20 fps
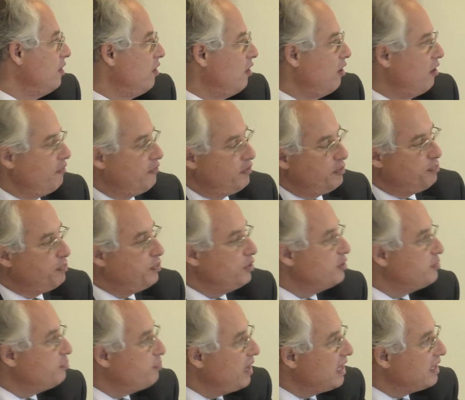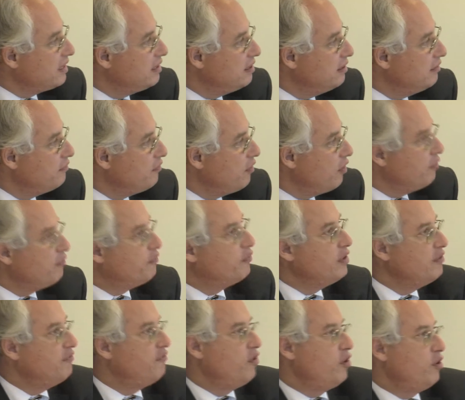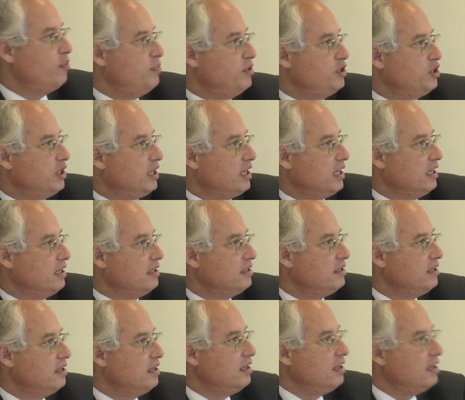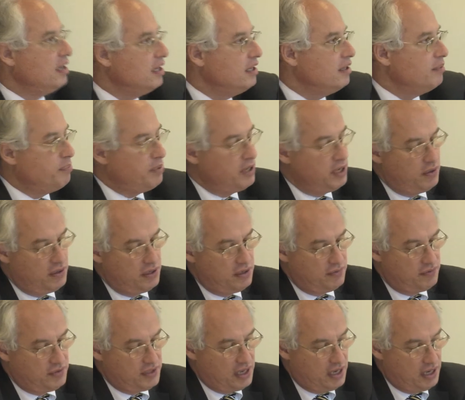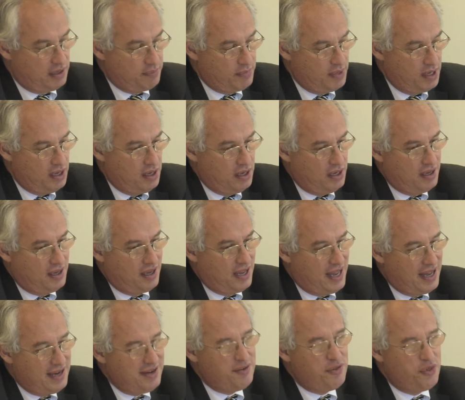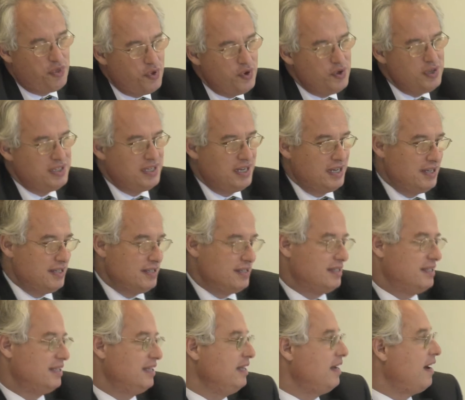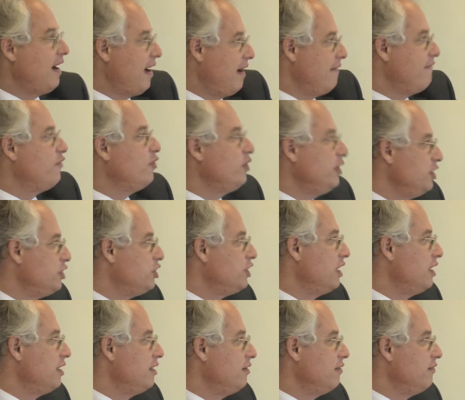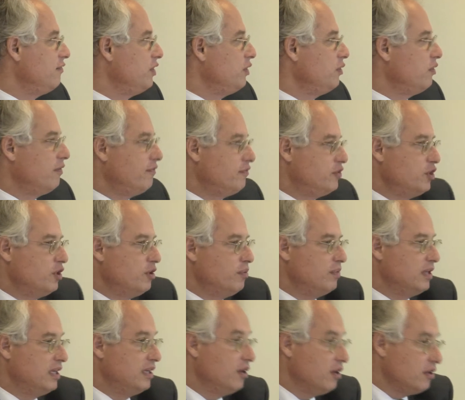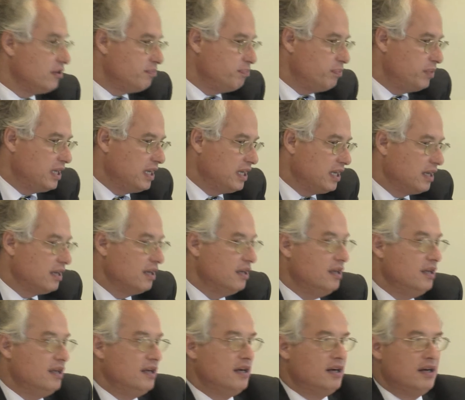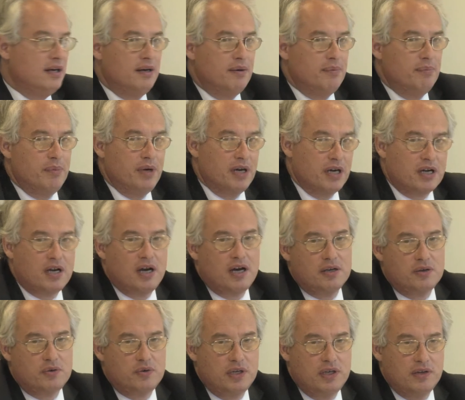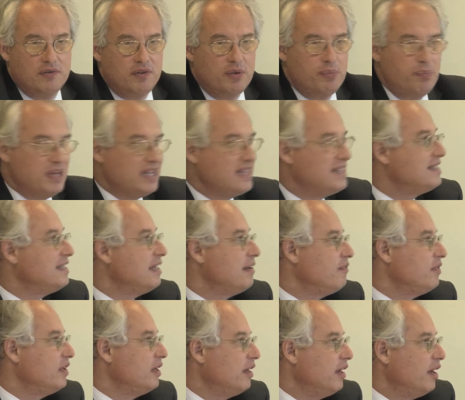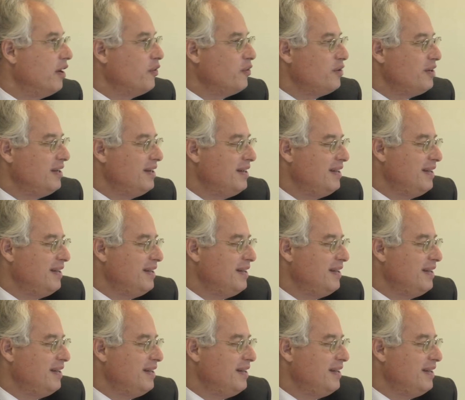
of the perspective of refurbishing it in a period of time. And a third tendency, I fully share your view of Germany not being um, a country of the big seven alone.